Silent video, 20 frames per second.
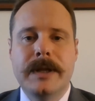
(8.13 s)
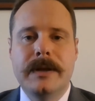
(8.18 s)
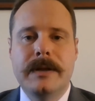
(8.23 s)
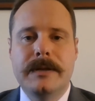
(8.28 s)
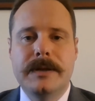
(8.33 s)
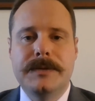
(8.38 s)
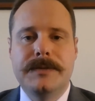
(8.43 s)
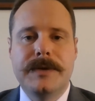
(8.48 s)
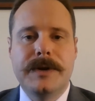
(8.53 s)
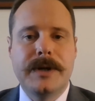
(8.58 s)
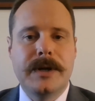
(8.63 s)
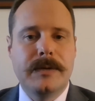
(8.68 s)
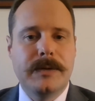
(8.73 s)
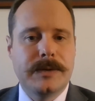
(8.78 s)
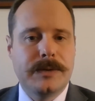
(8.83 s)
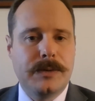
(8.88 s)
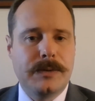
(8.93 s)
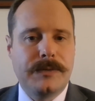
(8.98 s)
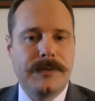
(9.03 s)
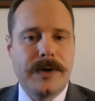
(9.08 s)
This video is
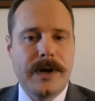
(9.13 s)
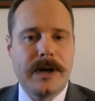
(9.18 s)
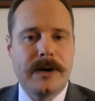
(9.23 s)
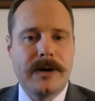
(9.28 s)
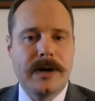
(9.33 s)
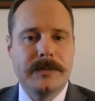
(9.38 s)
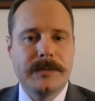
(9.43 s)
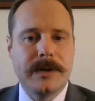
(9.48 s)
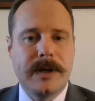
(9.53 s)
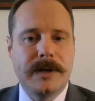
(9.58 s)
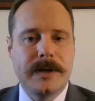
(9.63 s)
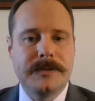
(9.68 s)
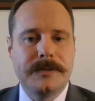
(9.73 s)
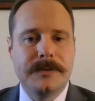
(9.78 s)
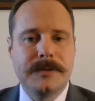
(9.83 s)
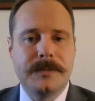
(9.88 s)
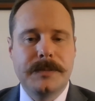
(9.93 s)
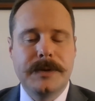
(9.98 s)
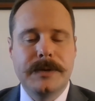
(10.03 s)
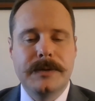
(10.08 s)
called Firearms
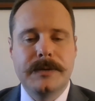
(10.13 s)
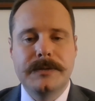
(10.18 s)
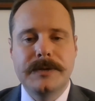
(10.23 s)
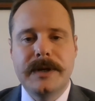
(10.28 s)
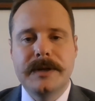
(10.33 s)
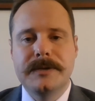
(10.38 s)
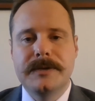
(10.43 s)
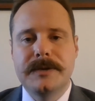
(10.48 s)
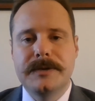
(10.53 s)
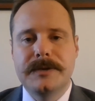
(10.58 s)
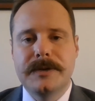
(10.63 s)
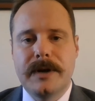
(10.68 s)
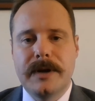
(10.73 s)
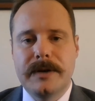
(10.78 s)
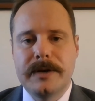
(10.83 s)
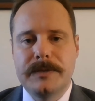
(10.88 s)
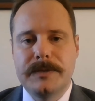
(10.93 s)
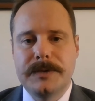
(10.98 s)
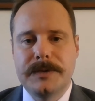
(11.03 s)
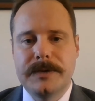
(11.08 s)
License Appeals and it's
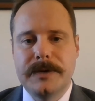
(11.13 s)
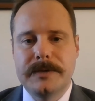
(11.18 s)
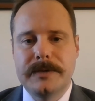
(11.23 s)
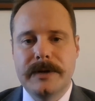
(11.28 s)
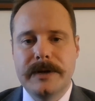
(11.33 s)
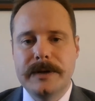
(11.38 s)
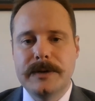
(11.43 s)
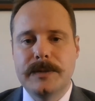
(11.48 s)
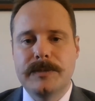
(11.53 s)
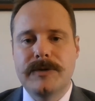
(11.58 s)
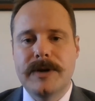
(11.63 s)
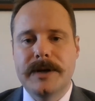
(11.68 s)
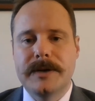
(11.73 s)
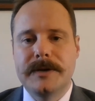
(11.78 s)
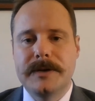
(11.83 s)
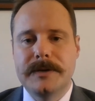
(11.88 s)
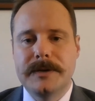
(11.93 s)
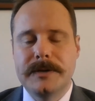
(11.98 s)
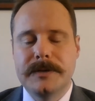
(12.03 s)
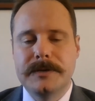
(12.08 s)
designed to assist legal
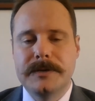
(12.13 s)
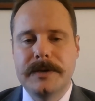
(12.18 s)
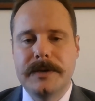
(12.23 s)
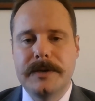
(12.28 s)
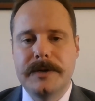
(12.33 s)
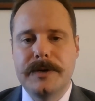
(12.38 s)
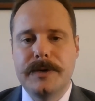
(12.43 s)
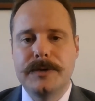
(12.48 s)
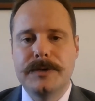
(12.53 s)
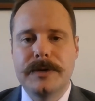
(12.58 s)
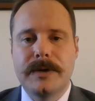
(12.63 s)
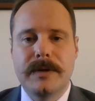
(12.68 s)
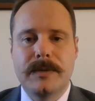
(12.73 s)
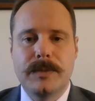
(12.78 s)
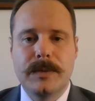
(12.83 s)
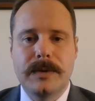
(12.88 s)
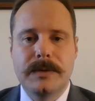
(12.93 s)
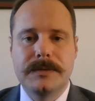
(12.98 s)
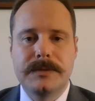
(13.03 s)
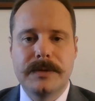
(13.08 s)
practitioners in the New South
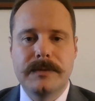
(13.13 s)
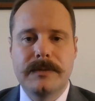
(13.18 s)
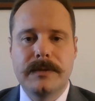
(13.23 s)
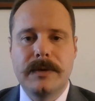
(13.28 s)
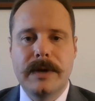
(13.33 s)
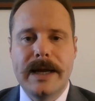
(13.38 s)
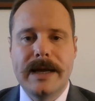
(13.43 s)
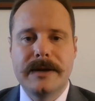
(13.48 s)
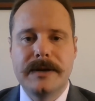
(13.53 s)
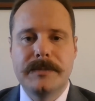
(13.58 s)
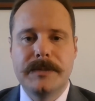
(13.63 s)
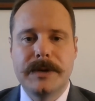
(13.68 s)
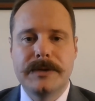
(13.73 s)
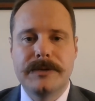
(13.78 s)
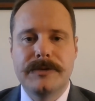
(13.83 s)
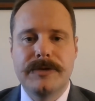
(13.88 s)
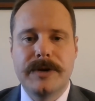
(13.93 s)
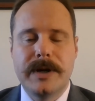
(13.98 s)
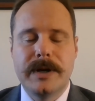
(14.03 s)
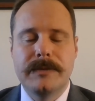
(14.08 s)
Wales Civil and
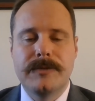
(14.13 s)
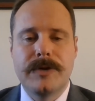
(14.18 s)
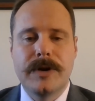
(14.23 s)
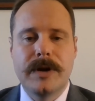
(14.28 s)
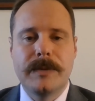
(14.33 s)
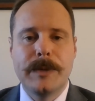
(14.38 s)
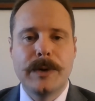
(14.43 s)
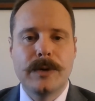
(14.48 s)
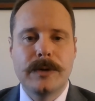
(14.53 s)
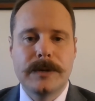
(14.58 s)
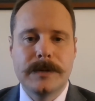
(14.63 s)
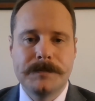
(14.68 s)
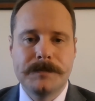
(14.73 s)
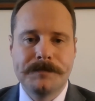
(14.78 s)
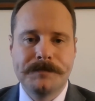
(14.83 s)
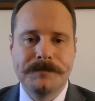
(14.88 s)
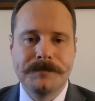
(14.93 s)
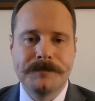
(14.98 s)
Administrative Tribunal.